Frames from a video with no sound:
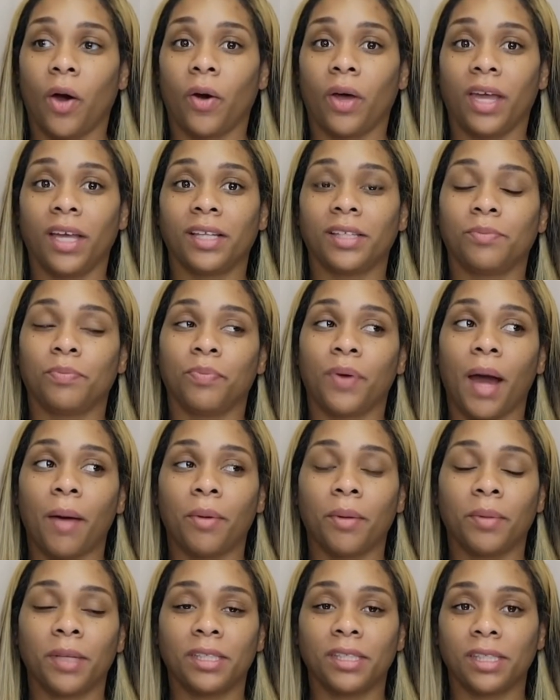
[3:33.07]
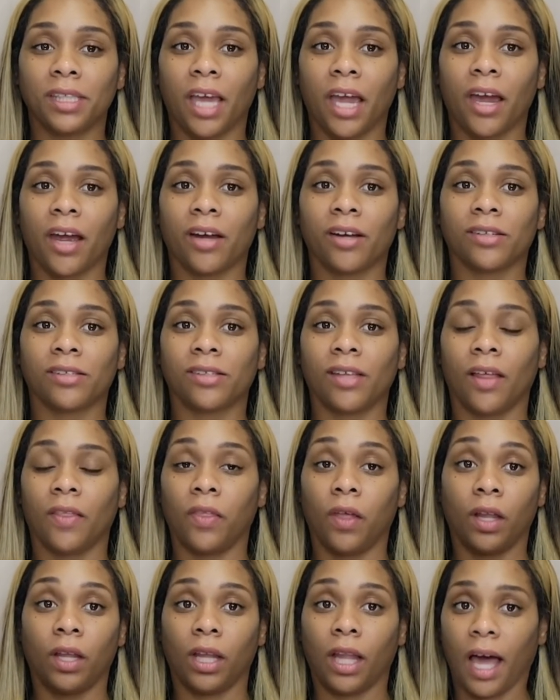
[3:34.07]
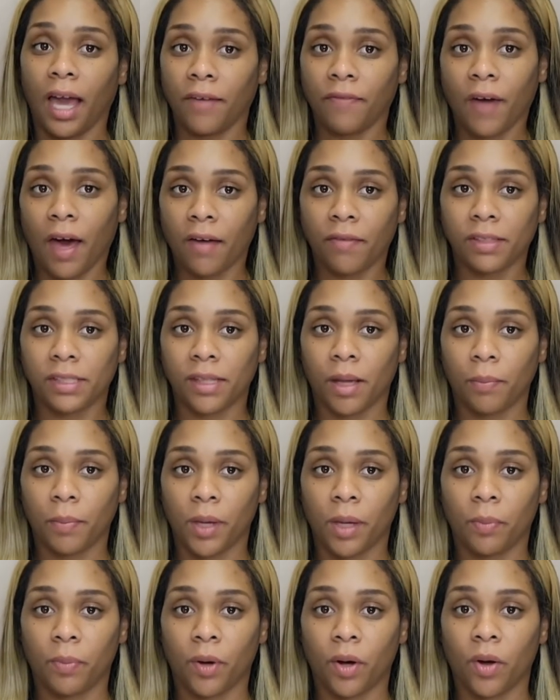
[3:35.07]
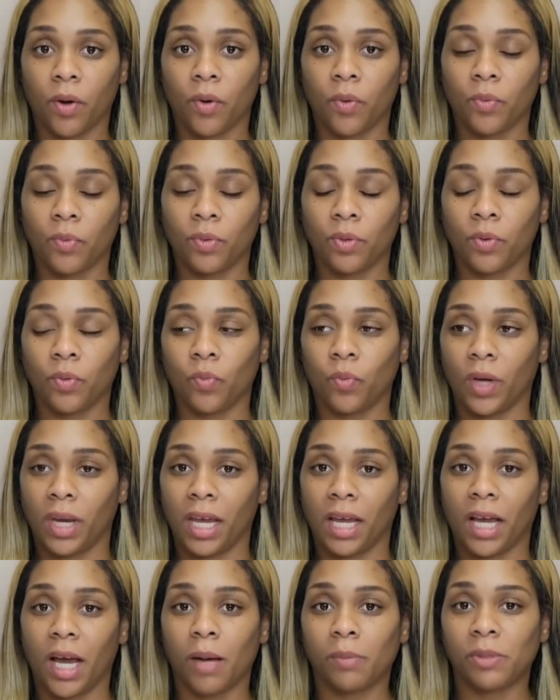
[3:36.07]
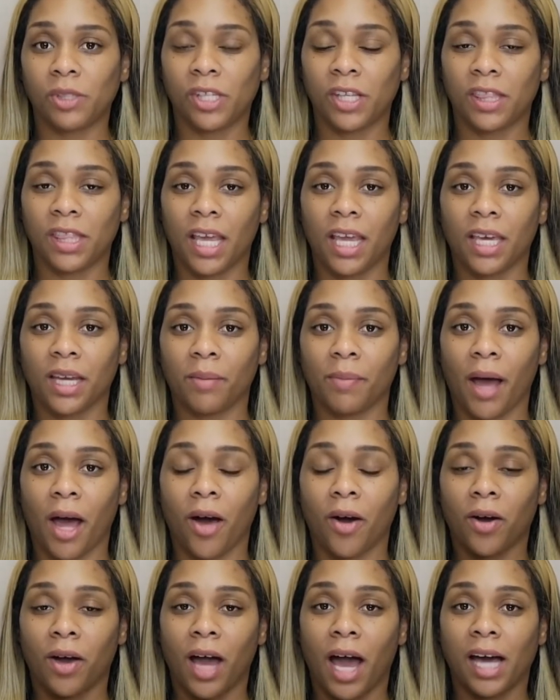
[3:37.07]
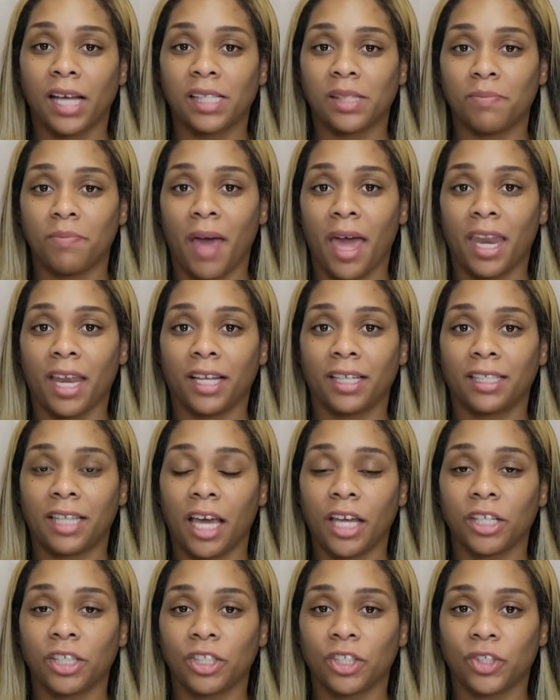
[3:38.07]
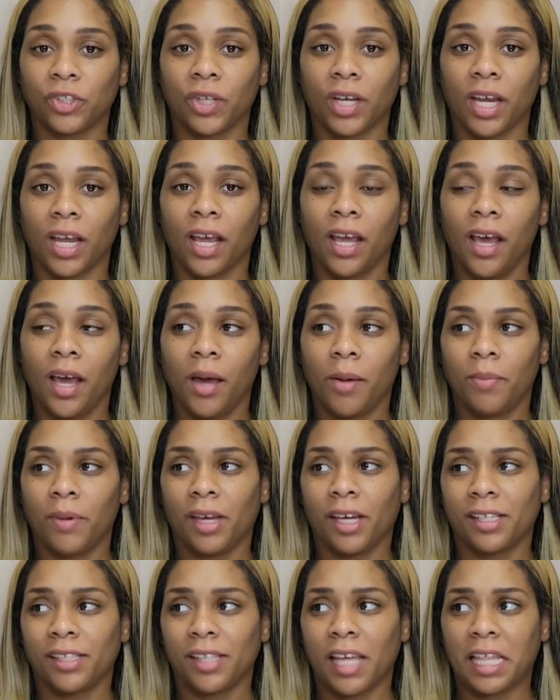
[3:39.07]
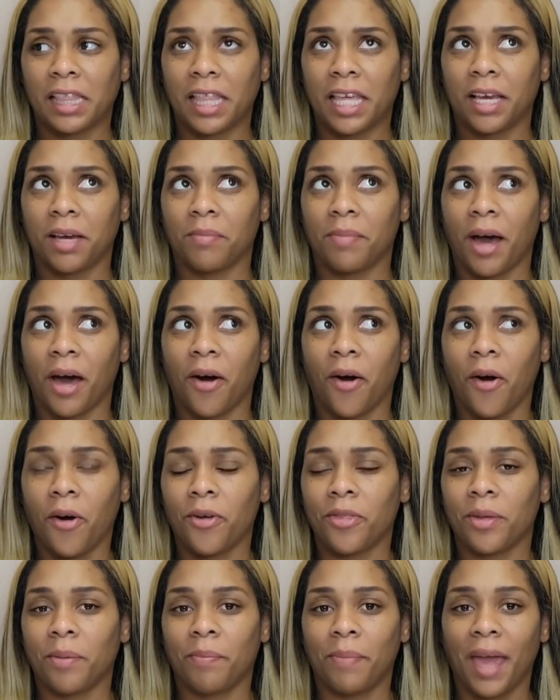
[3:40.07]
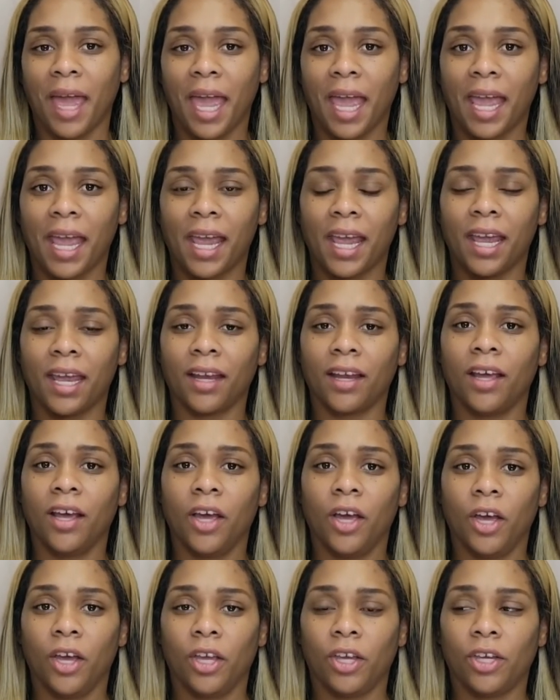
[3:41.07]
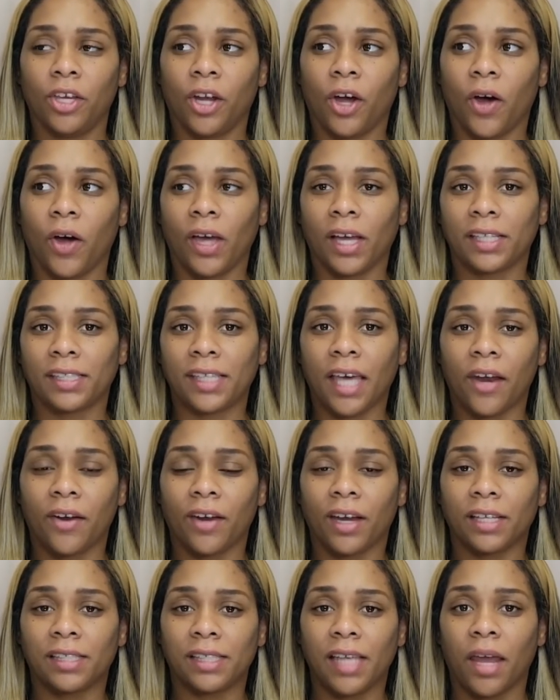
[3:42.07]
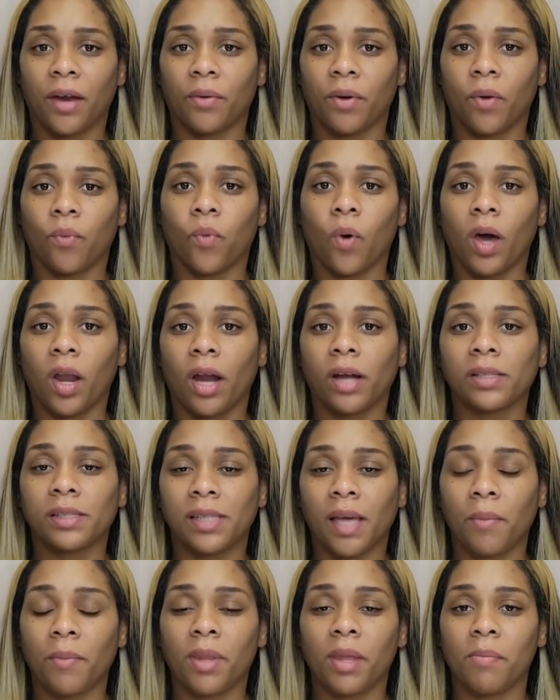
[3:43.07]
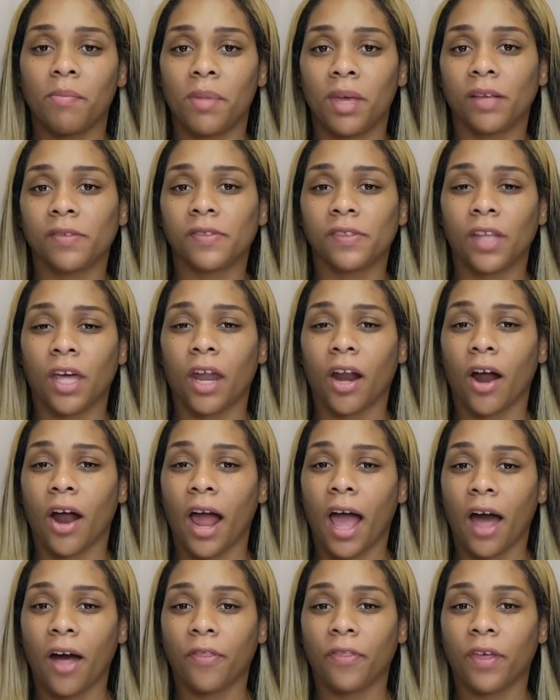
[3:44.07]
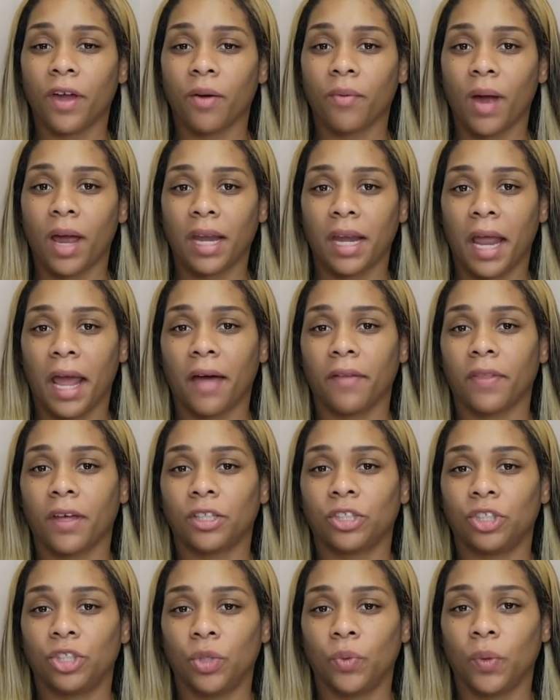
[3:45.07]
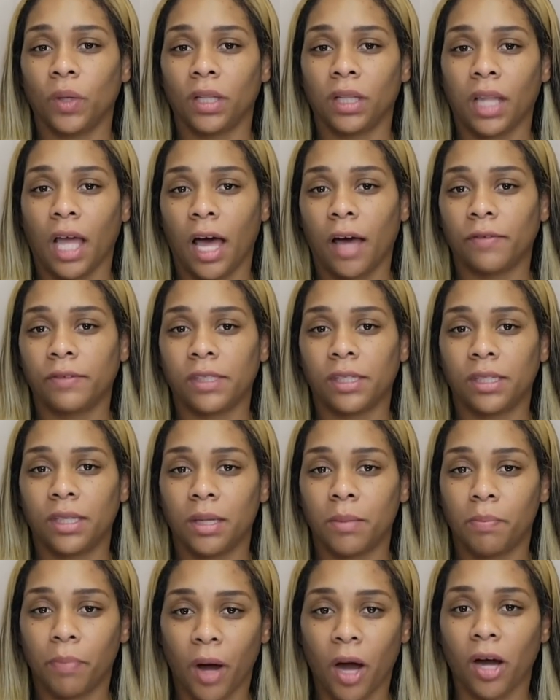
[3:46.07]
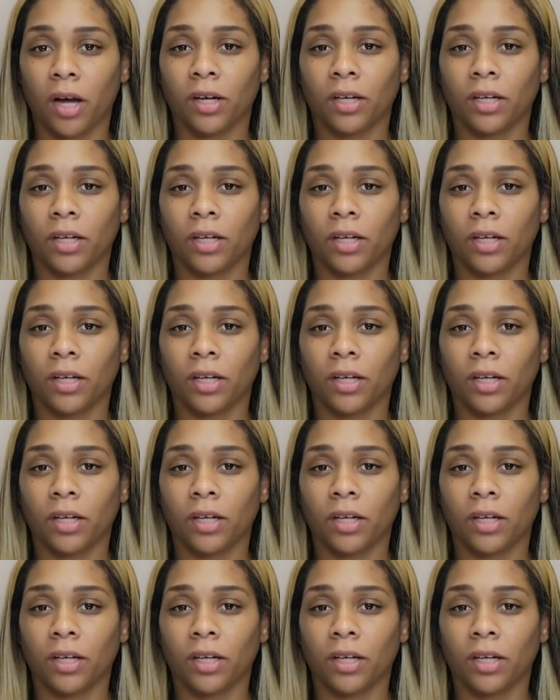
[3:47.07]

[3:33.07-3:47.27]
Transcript: it probably scares the life out of some people when it comes to thinking about cosmetic dentistry, because they think about, the pain, et cetera, et cetera. What are some of the myths that are out there right now that you would love to debunk?